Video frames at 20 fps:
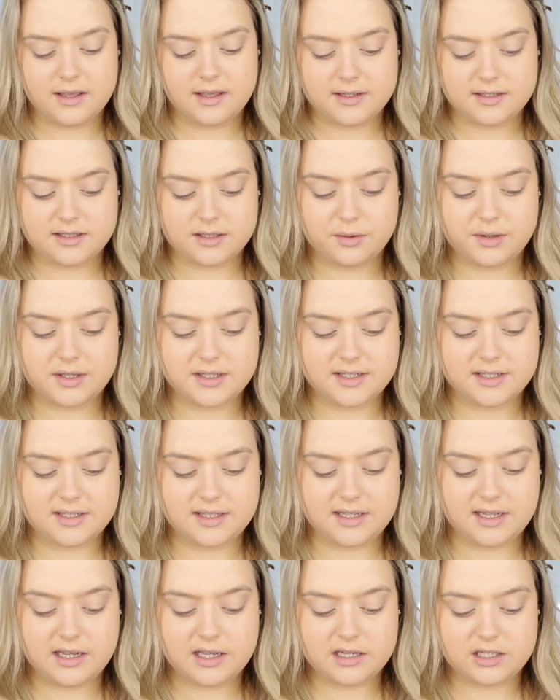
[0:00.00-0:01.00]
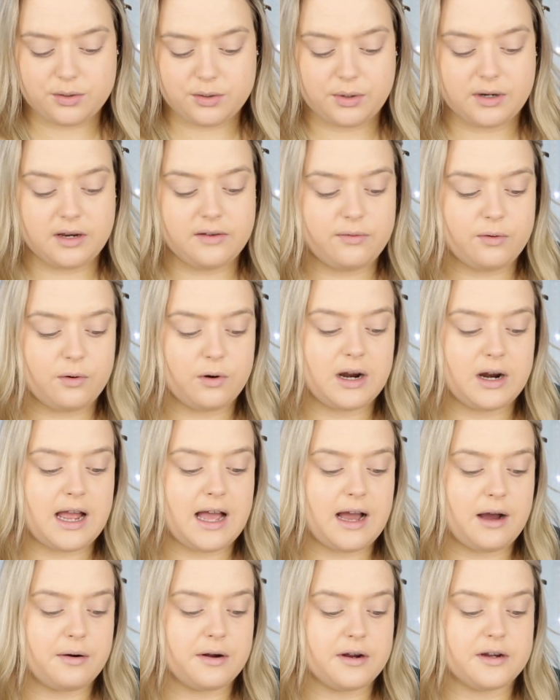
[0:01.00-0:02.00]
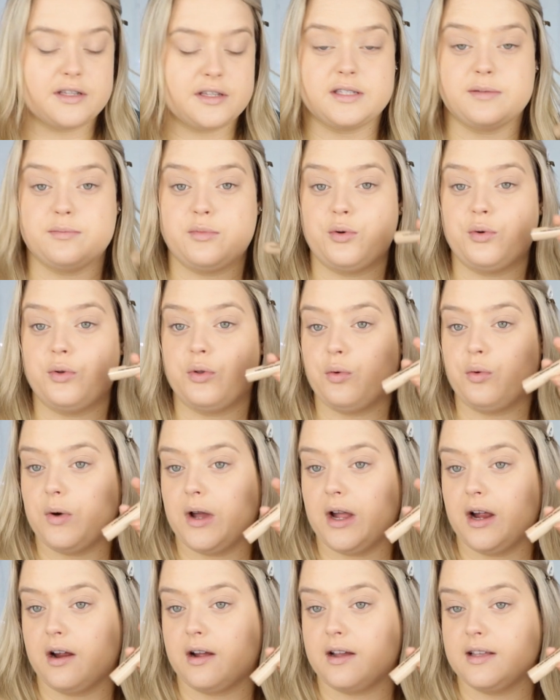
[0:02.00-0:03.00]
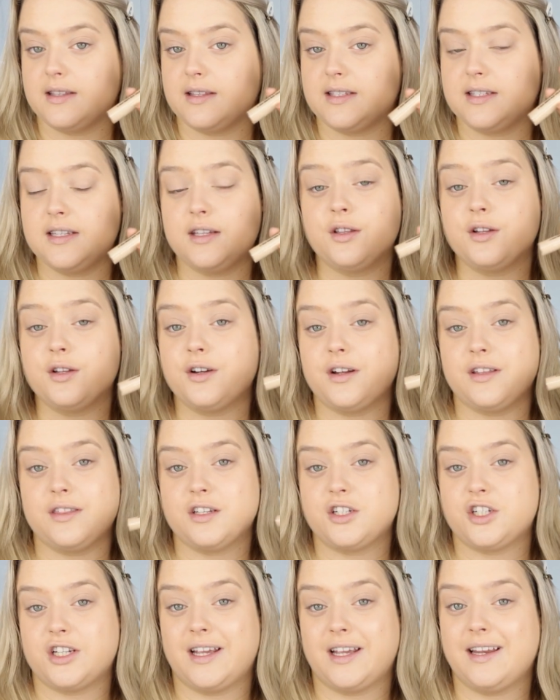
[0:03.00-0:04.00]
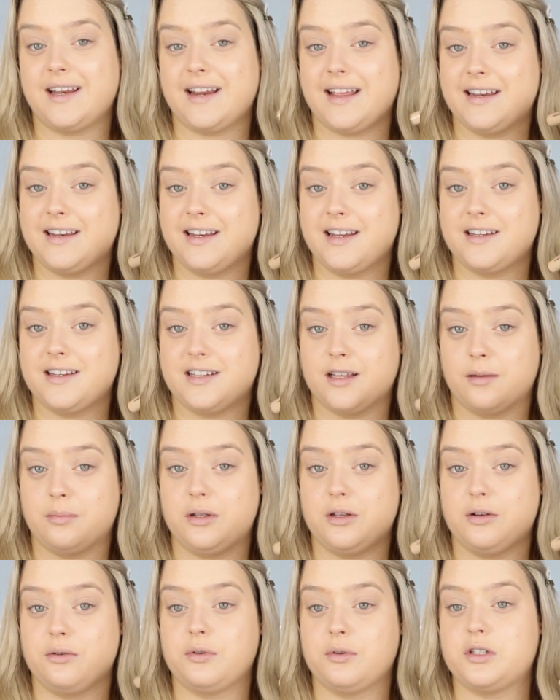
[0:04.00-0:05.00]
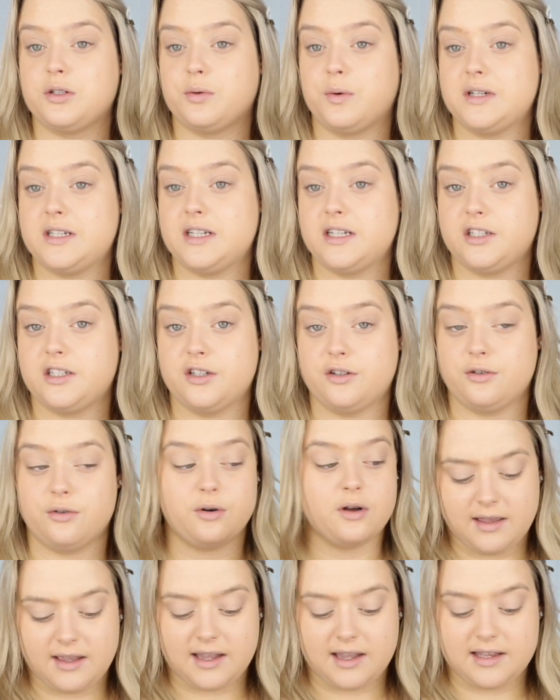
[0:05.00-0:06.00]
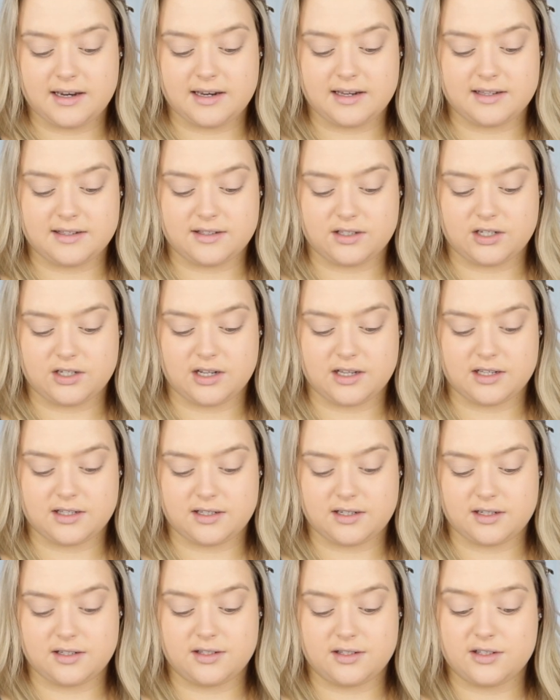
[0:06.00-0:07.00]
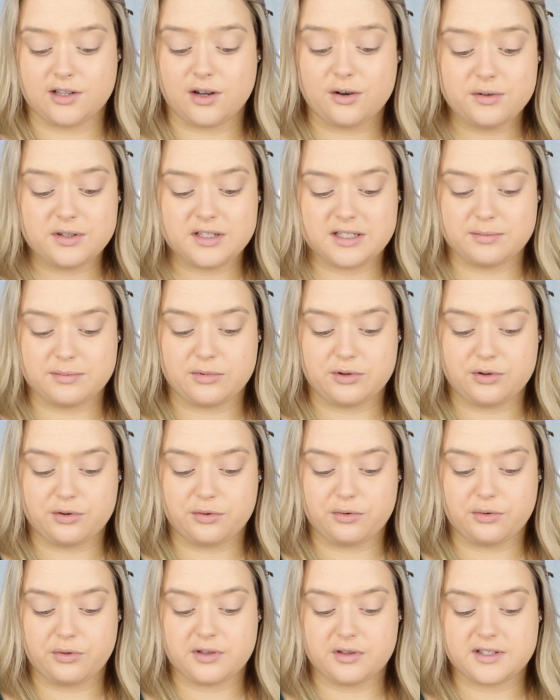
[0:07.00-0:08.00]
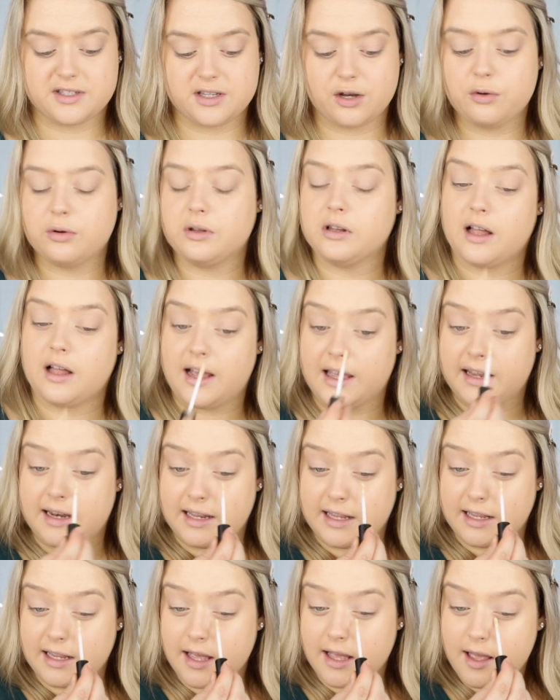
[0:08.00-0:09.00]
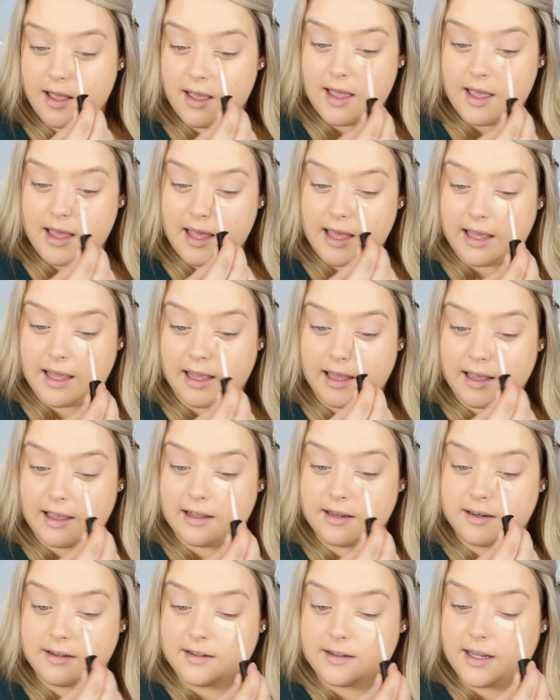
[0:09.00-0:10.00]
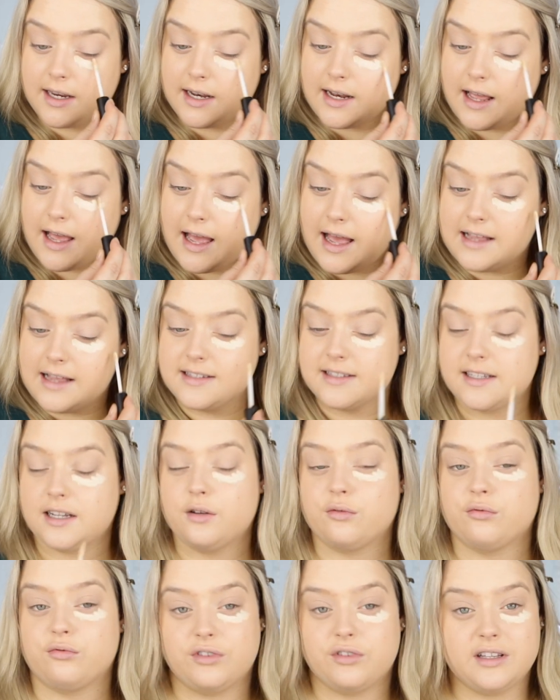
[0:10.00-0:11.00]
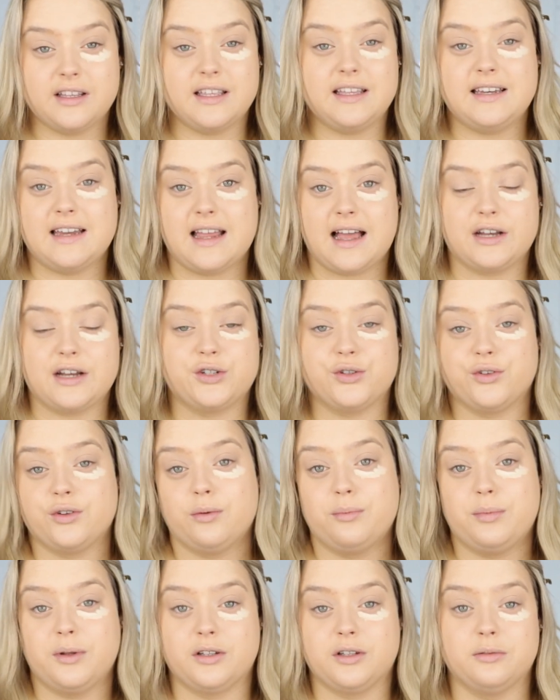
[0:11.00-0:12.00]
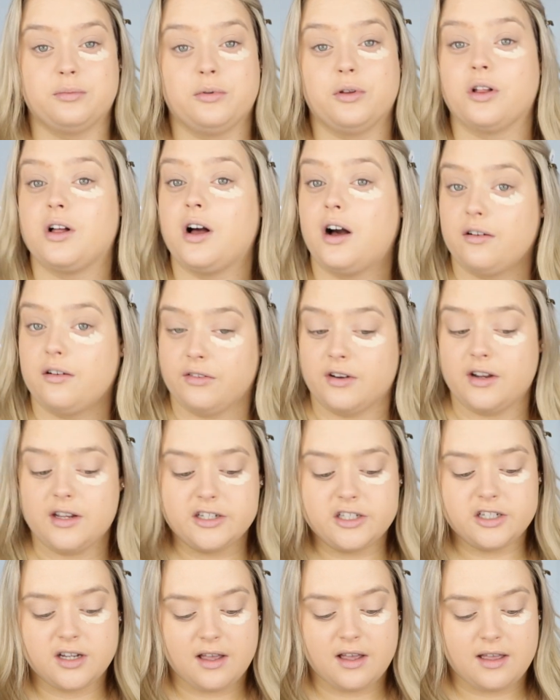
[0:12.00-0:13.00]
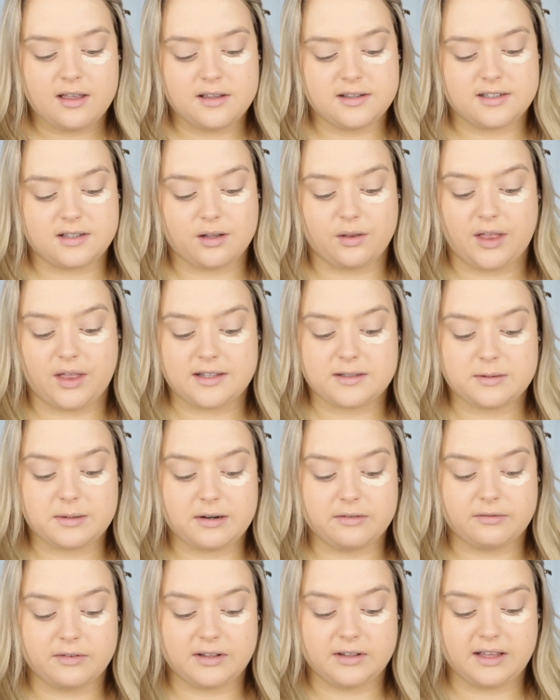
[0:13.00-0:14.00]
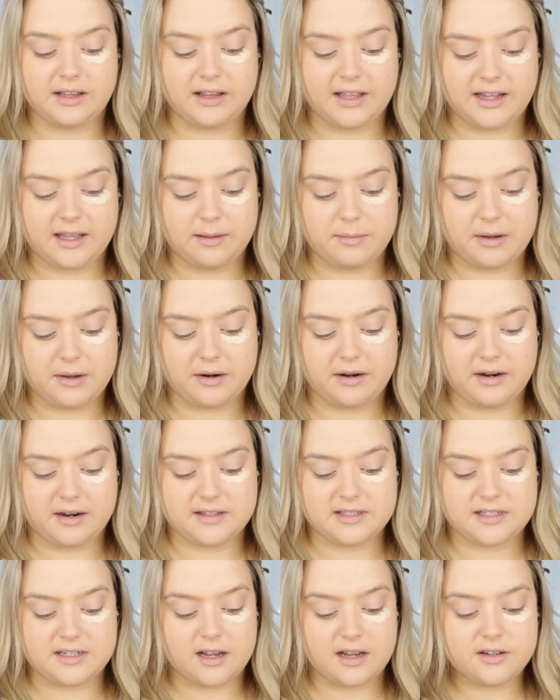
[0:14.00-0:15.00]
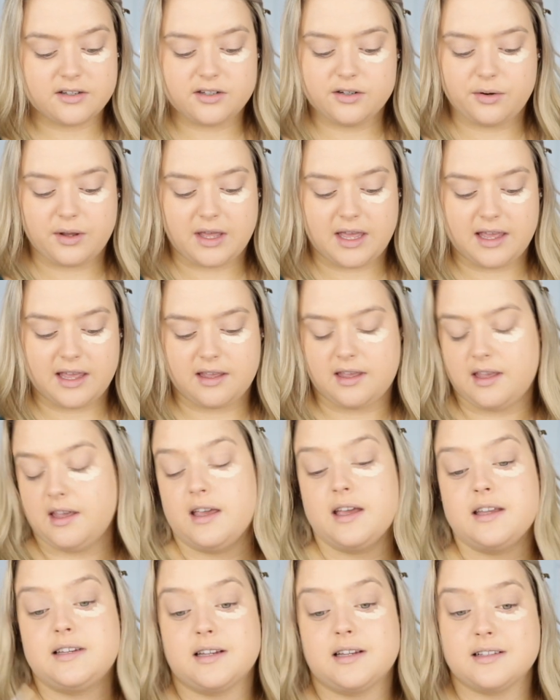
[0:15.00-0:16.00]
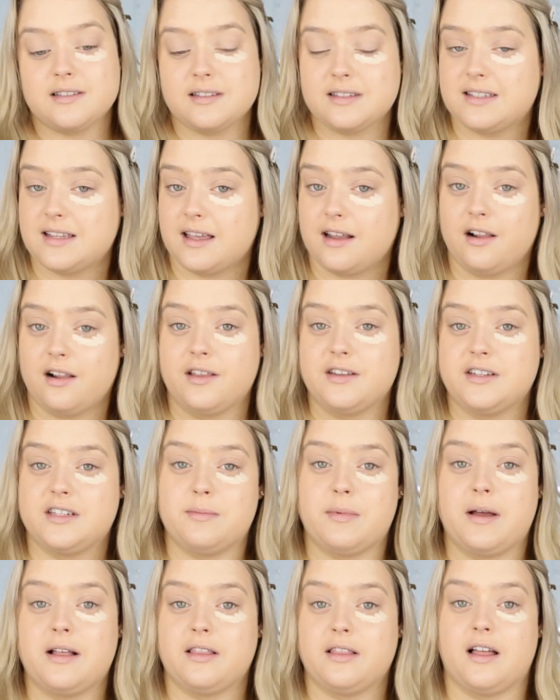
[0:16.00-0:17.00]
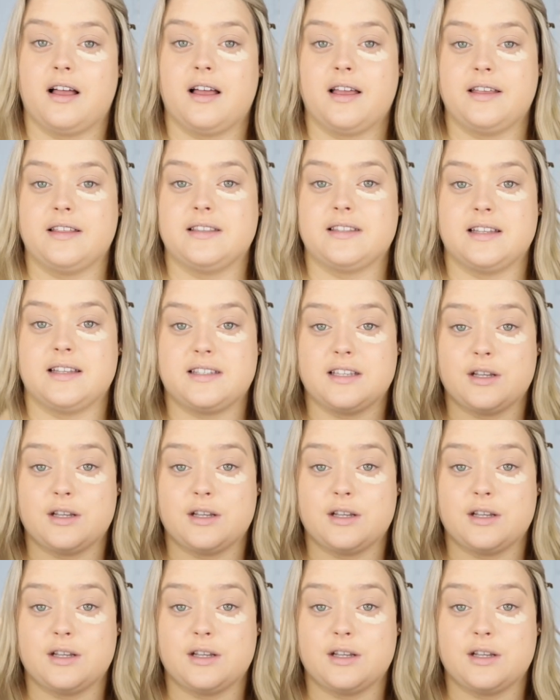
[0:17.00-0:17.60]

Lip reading: So this is the 24-hour Smooth Wear Concealer in the shade NW22. It is just so smooth, so glidey, and it has like a really natural buildable coverage. So that's what I really like about it. It's not too cakey, it doesn't settle into my lines, it's